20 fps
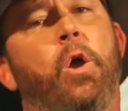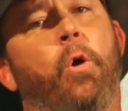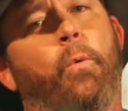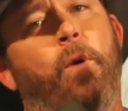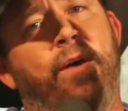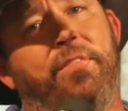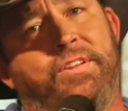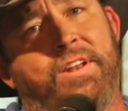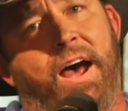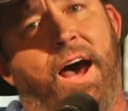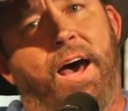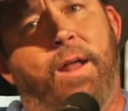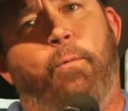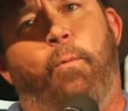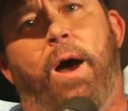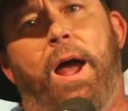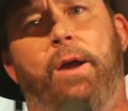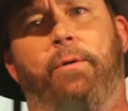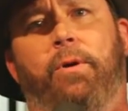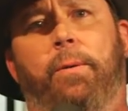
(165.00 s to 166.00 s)
with
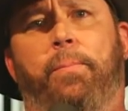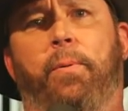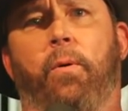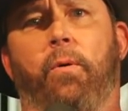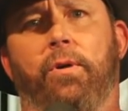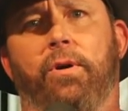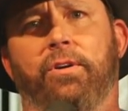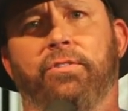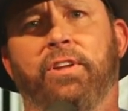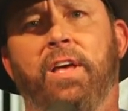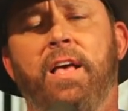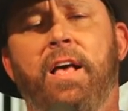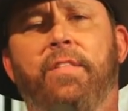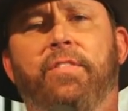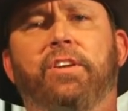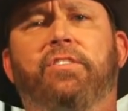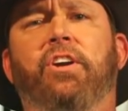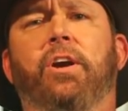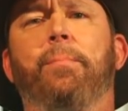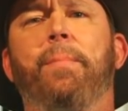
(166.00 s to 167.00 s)
non-white reporters.
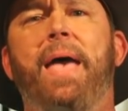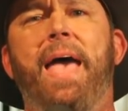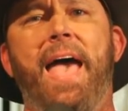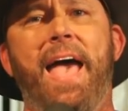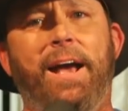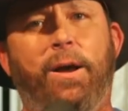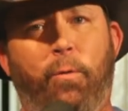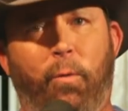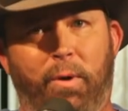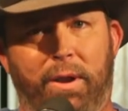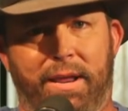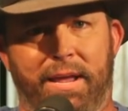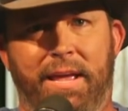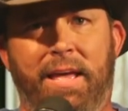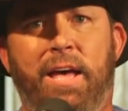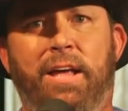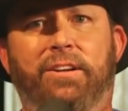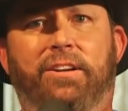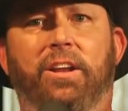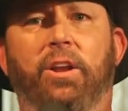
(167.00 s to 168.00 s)
The term
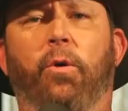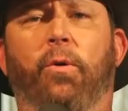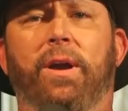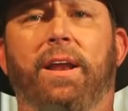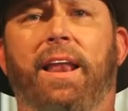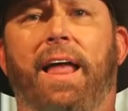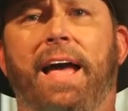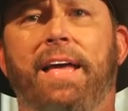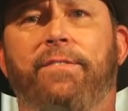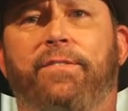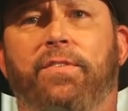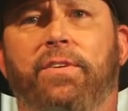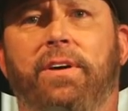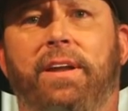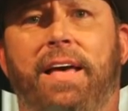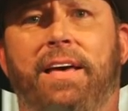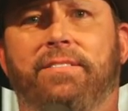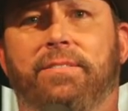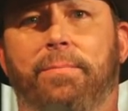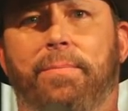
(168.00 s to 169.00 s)
equity to Lori
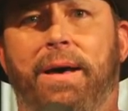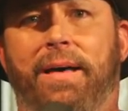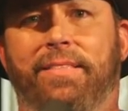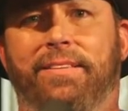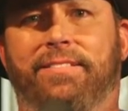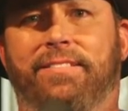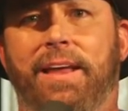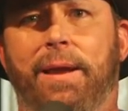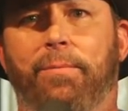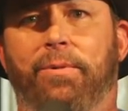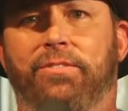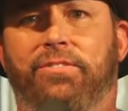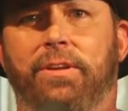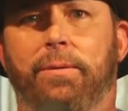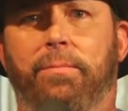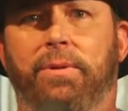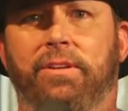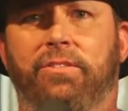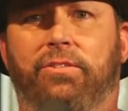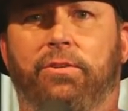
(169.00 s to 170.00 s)
Lightfoot has about the same
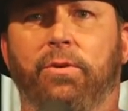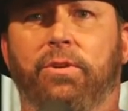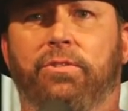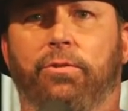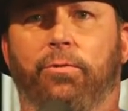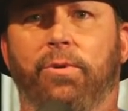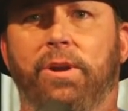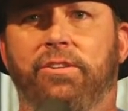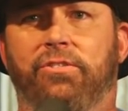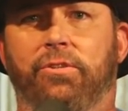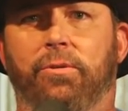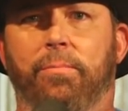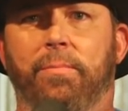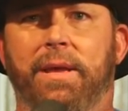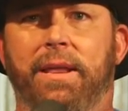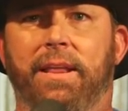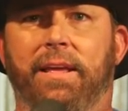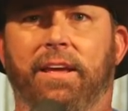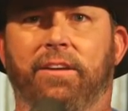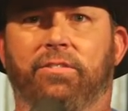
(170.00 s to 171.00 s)
resemblance to its original
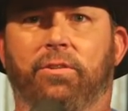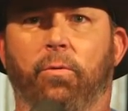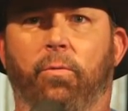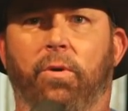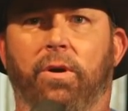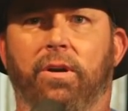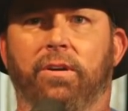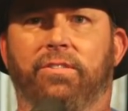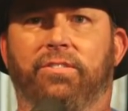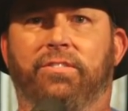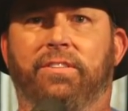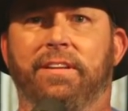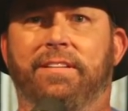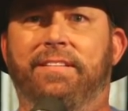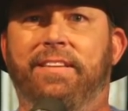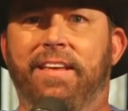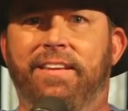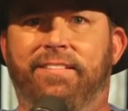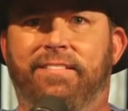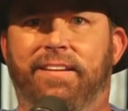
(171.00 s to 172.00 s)
meaning as the word
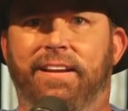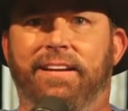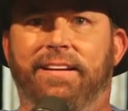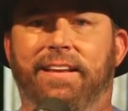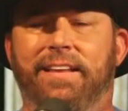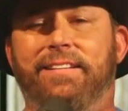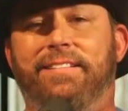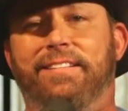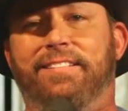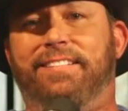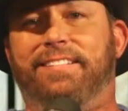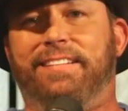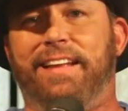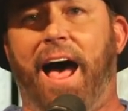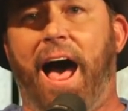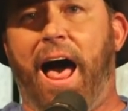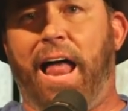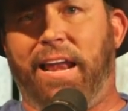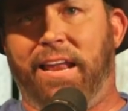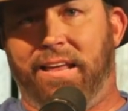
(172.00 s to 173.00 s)
statistic did to
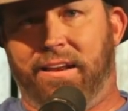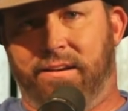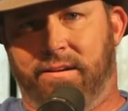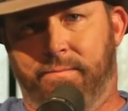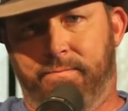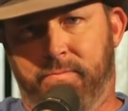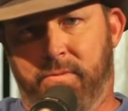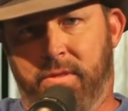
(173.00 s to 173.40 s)
Stalin.